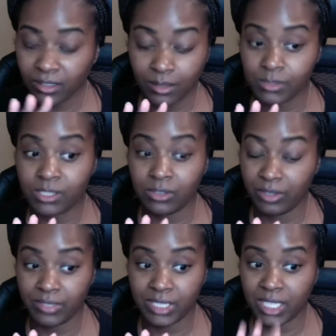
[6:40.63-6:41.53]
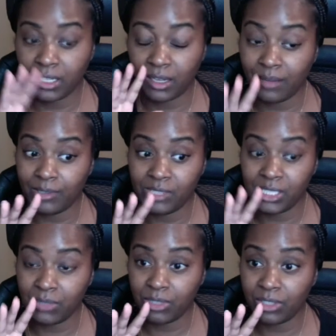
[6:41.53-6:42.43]
So irritated. I almost
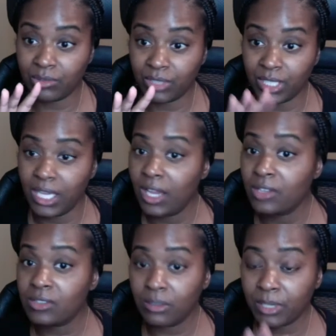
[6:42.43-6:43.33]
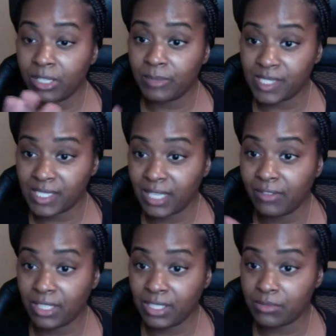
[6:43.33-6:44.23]
didn't want to do it. So I'm going to be saving
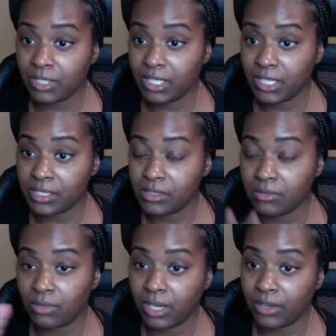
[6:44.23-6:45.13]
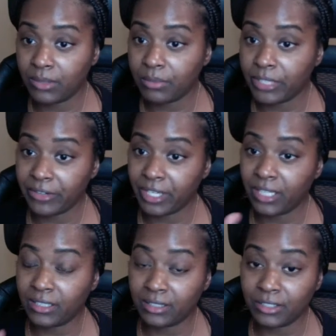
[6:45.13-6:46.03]
these readings throughout it
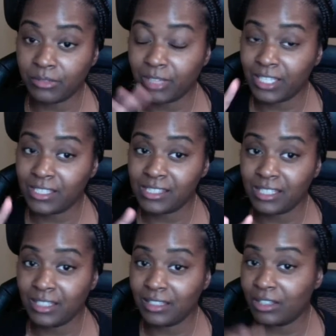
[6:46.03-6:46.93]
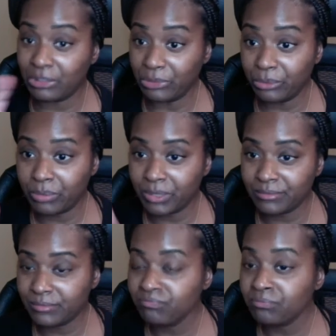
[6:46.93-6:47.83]
periodically. You might see a loop.
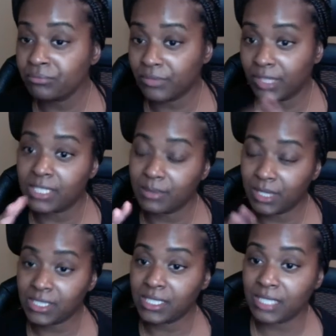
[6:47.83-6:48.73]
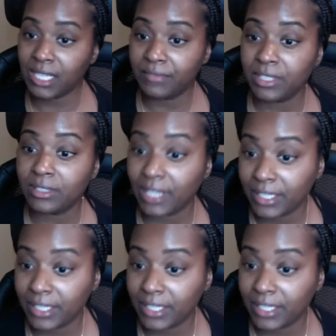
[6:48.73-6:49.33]
That's because I saved it. Like